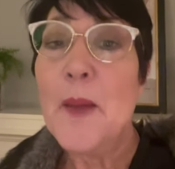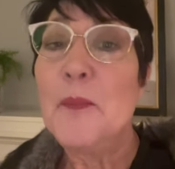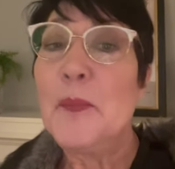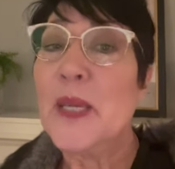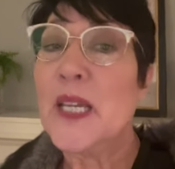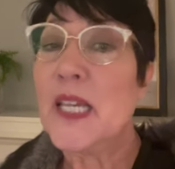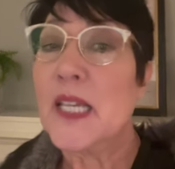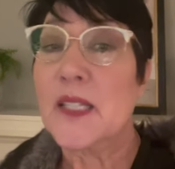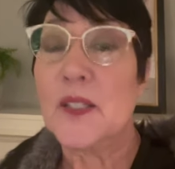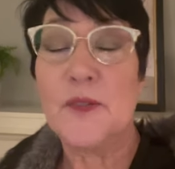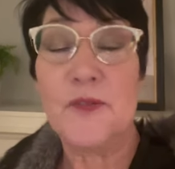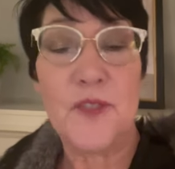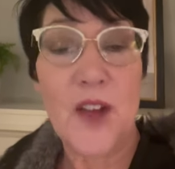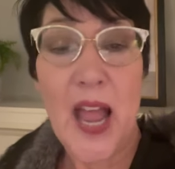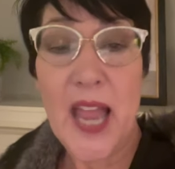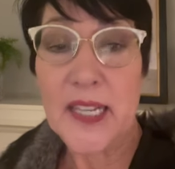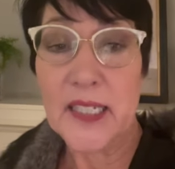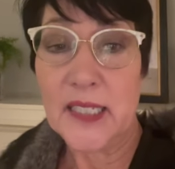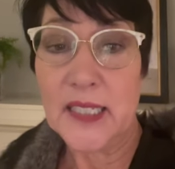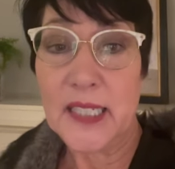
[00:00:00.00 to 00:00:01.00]
because
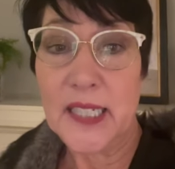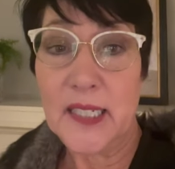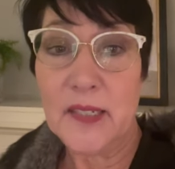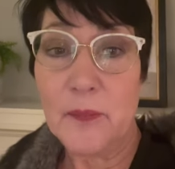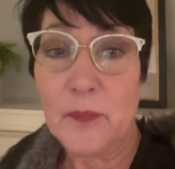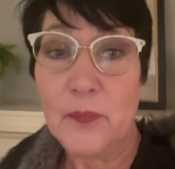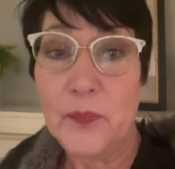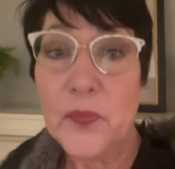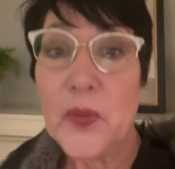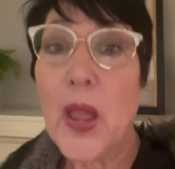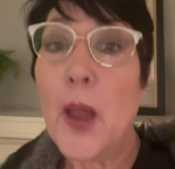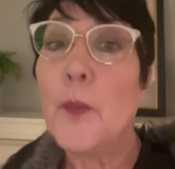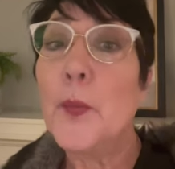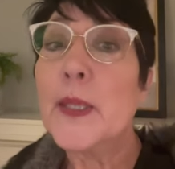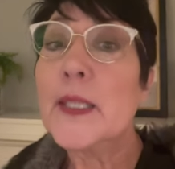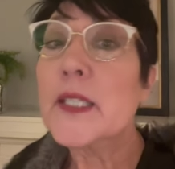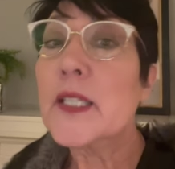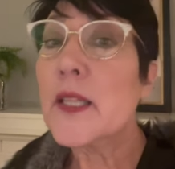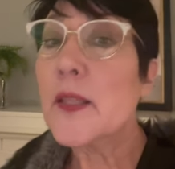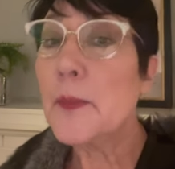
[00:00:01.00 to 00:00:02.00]
finally I
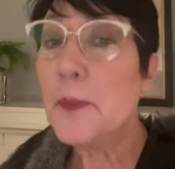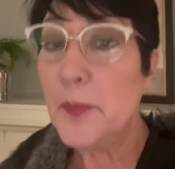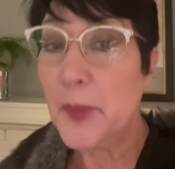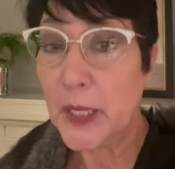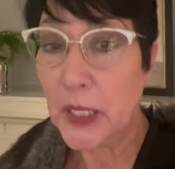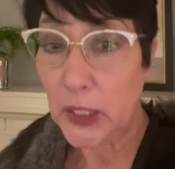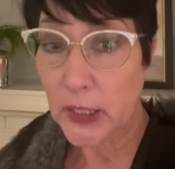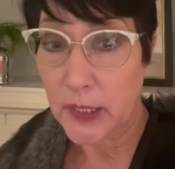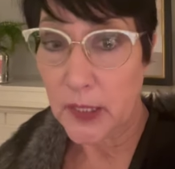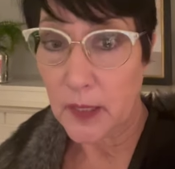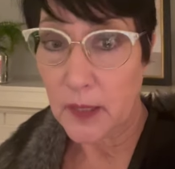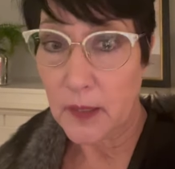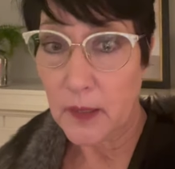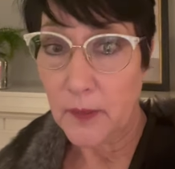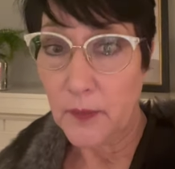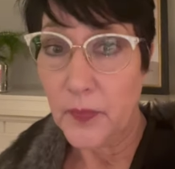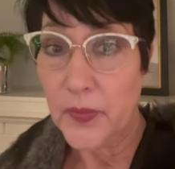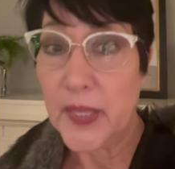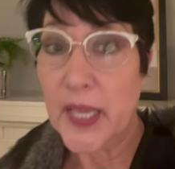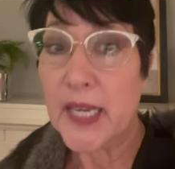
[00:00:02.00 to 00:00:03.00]
went to the builder
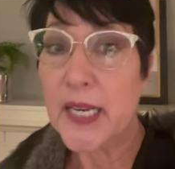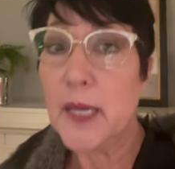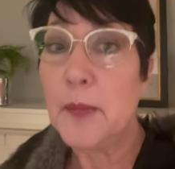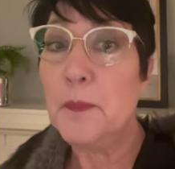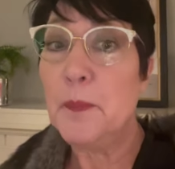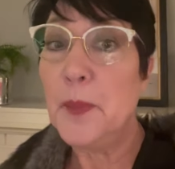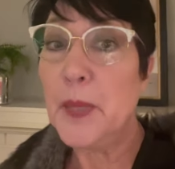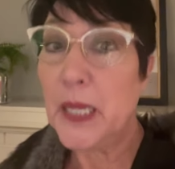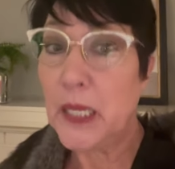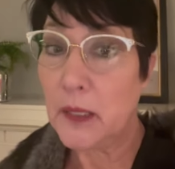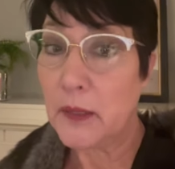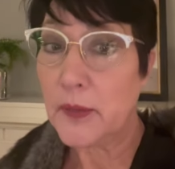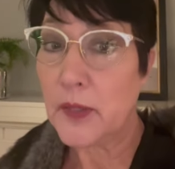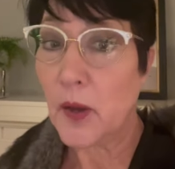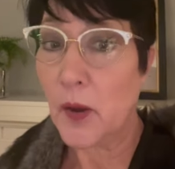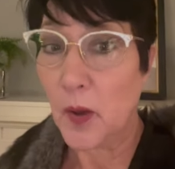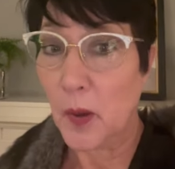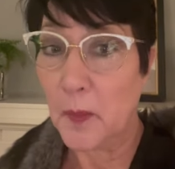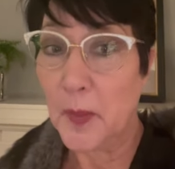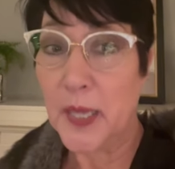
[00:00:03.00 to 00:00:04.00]
that had built
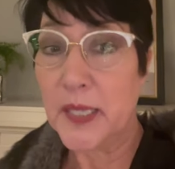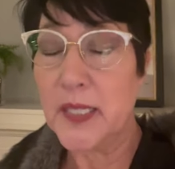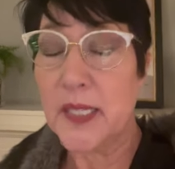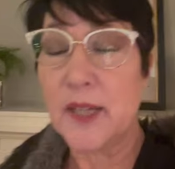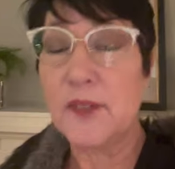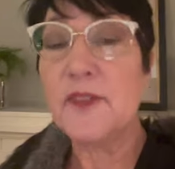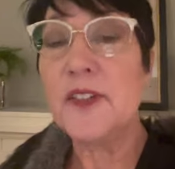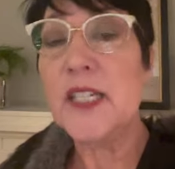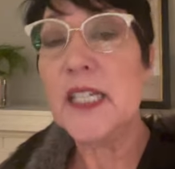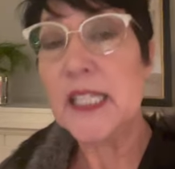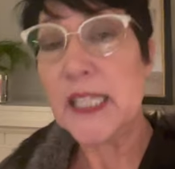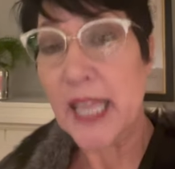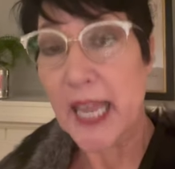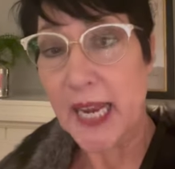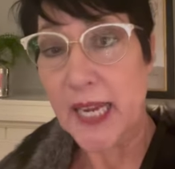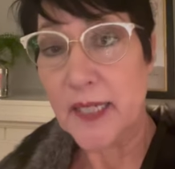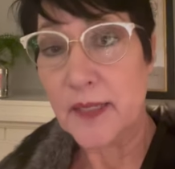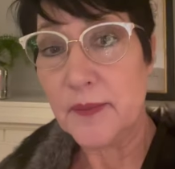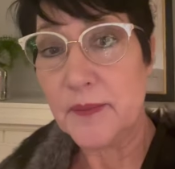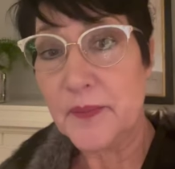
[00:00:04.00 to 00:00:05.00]
the home on Tiffany
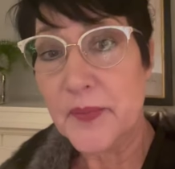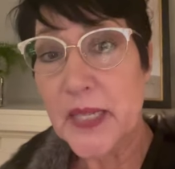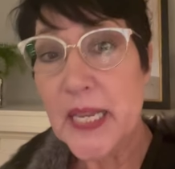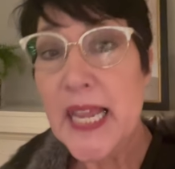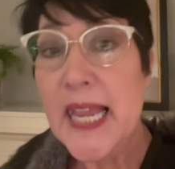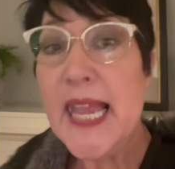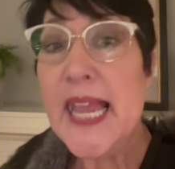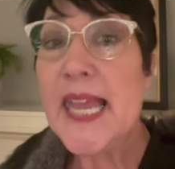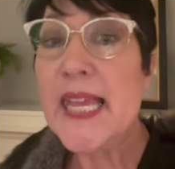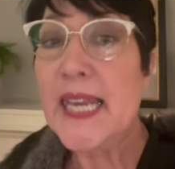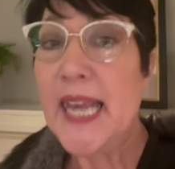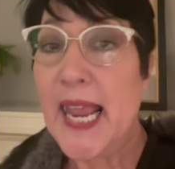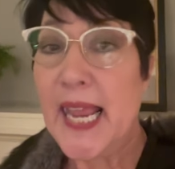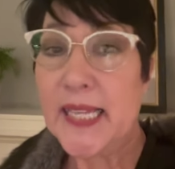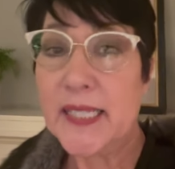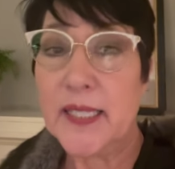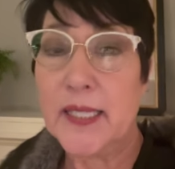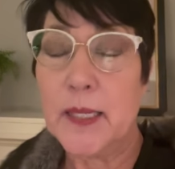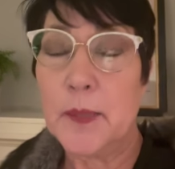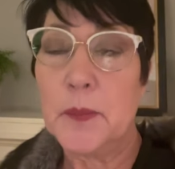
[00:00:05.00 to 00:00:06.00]
Lane and
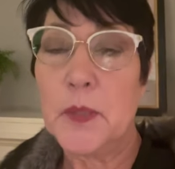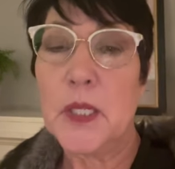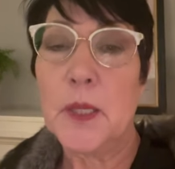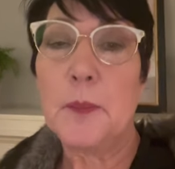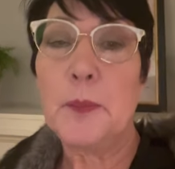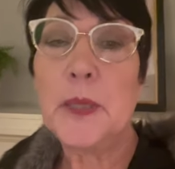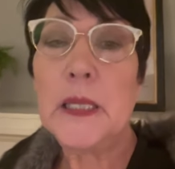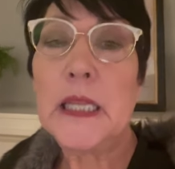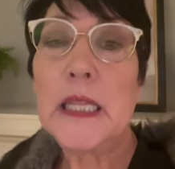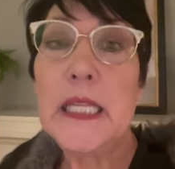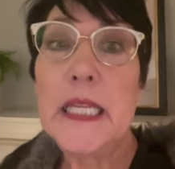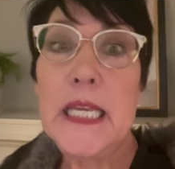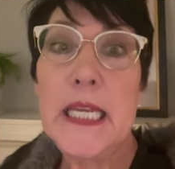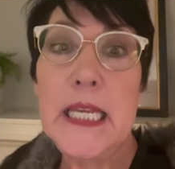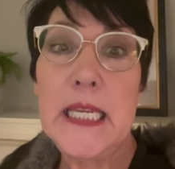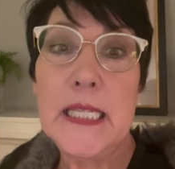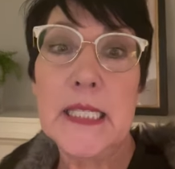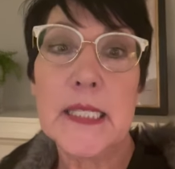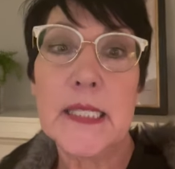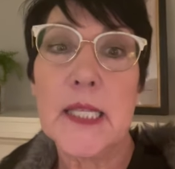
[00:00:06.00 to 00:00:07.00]
asked him to
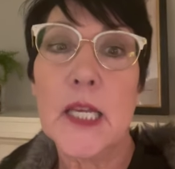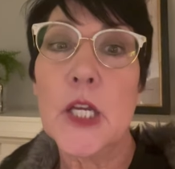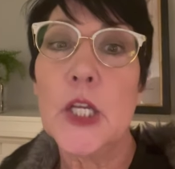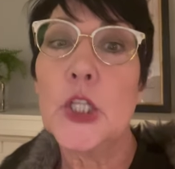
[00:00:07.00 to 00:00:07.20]
please